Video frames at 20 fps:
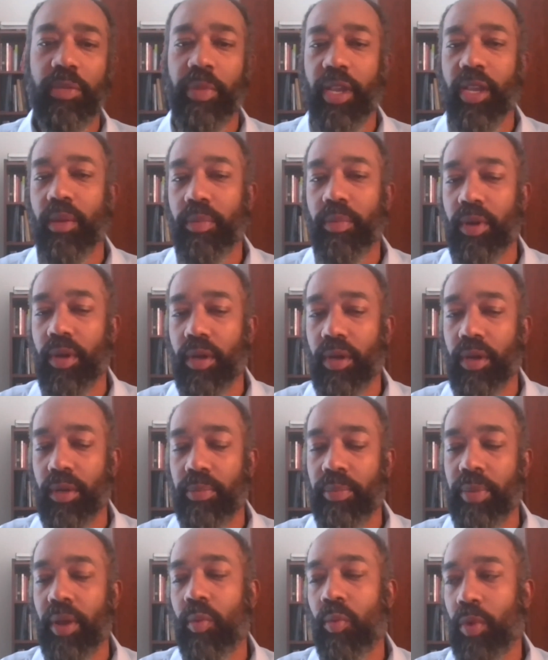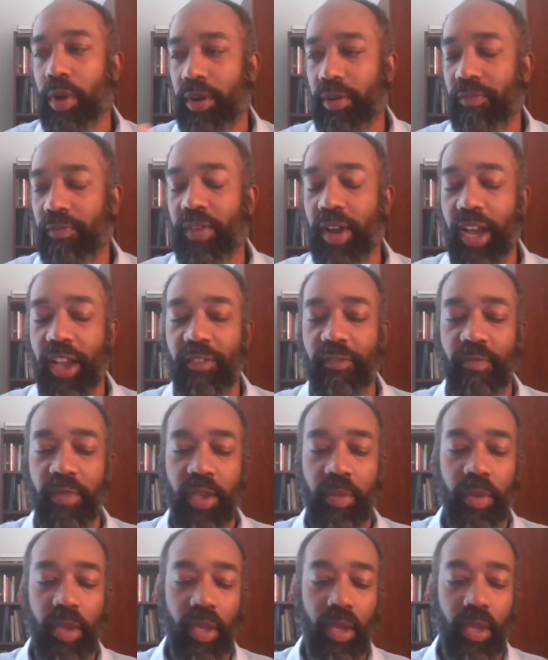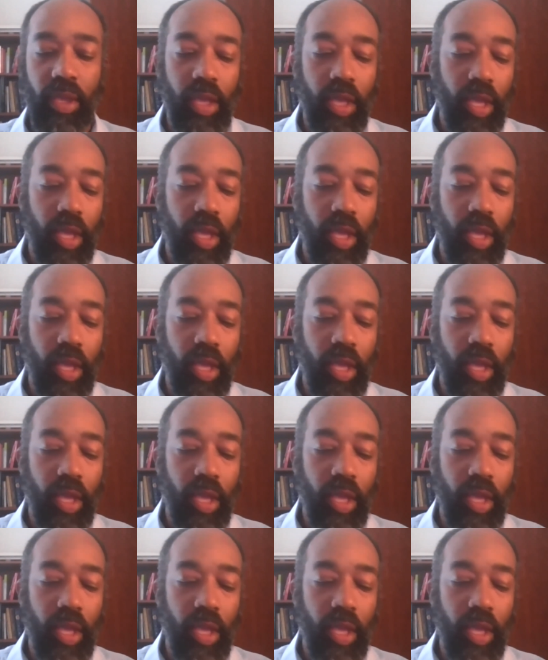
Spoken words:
make up about 1 in 5 maybe